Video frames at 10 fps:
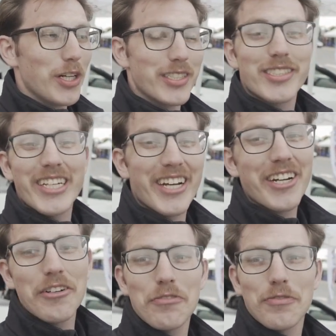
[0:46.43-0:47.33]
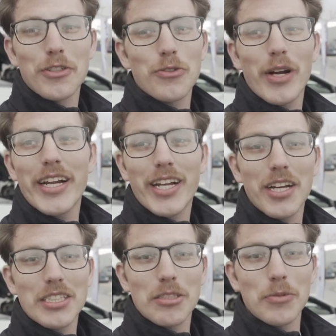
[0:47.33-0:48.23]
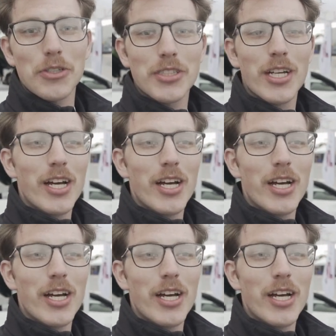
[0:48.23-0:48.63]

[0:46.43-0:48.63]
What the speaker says: a ton of great customers.